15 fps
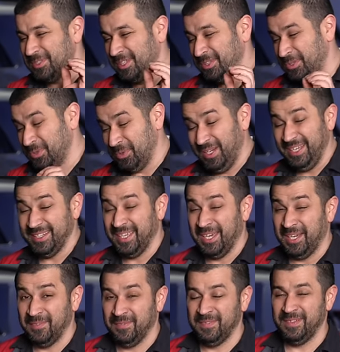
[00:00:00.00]
that do not
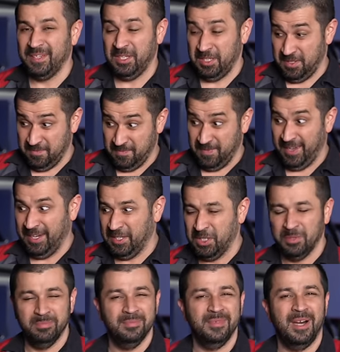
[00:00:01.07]
have a
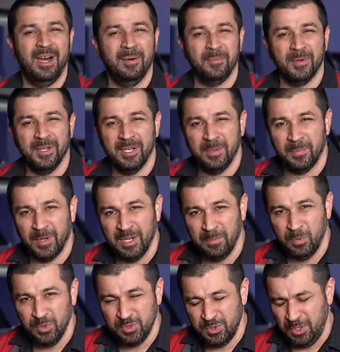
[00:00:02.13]
vacuum operated brake
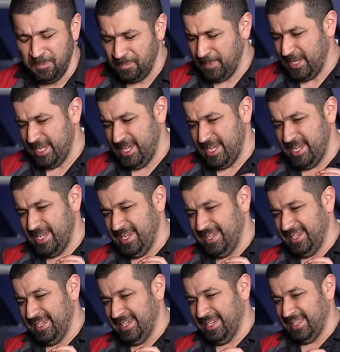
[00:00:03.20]
booster,
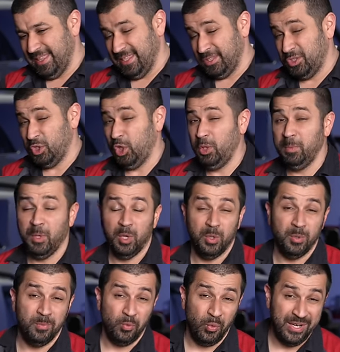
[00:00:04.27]
the
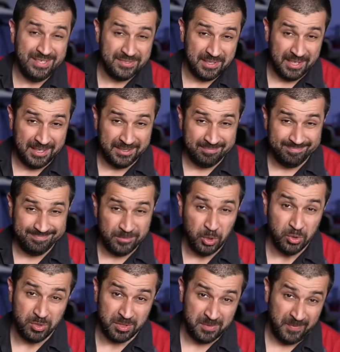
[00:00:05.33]
turbo wastegate
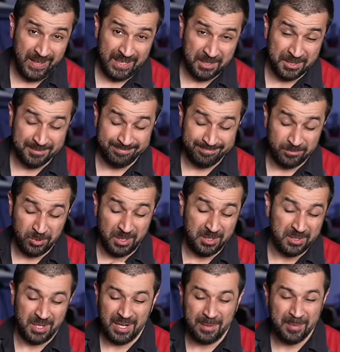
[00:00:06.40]
uses vacuum. We're
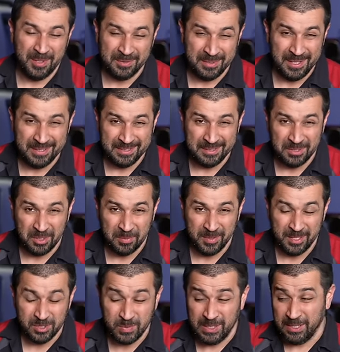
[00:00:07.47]
going to talk about that in a little
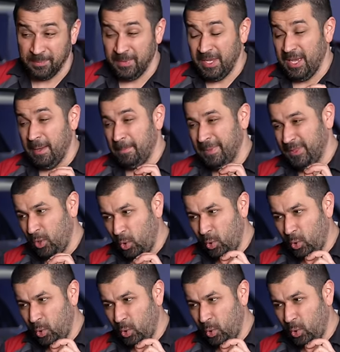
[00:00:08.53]
bit as well. But the